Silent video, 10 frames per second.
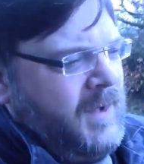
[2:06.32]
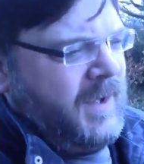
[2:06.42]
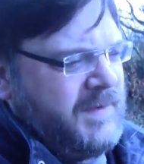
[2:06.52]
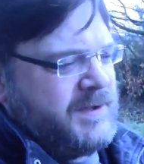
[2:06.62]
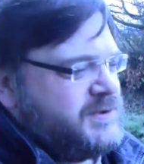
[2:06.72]

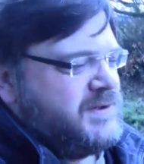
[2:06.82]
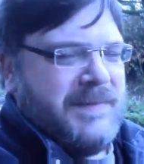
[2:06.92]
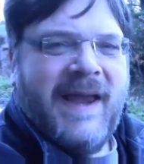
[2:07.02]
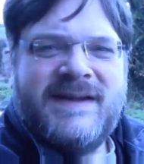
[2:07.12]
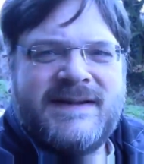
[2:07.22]
And they're just
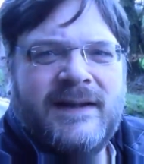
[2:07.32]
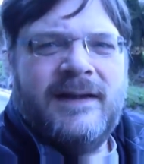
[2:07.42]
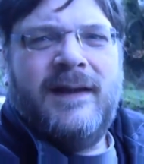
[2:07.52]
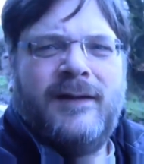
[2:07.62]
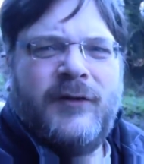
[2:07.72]
amazing.
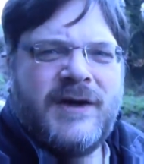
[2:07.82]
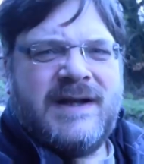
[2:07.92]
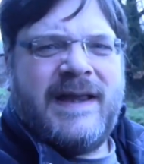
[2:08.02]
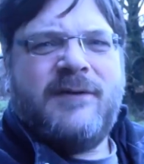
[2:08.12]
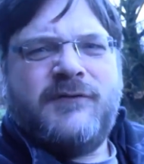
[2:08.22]

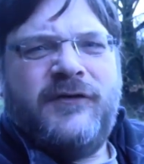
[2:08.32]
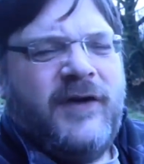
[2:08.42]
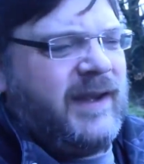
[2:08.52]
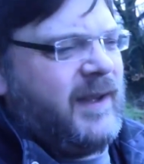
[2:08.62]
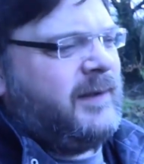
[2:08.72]
Virtually every
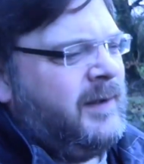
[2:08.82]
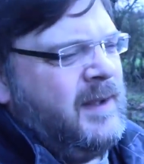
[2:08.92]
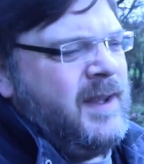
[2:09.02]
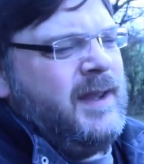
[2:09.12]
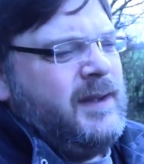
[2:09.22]
figure
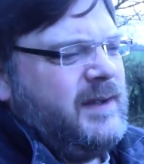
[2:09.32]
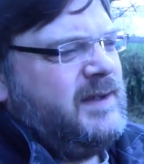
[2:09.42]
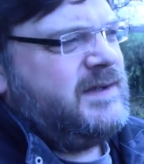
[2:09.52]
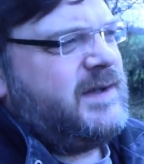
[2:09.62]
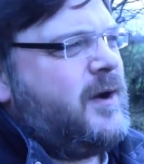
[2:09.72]
in
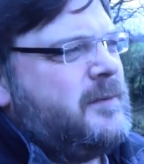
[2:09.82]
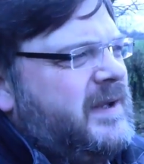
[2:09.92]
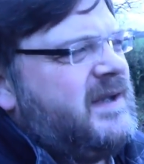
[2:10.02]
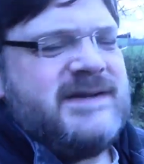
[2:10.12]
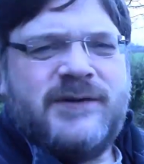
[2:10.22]
his
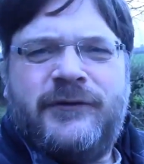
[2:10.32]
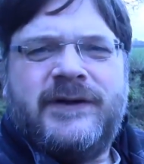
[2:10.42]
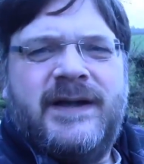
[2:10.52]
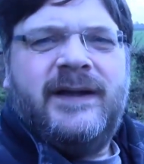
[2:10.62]
army is different.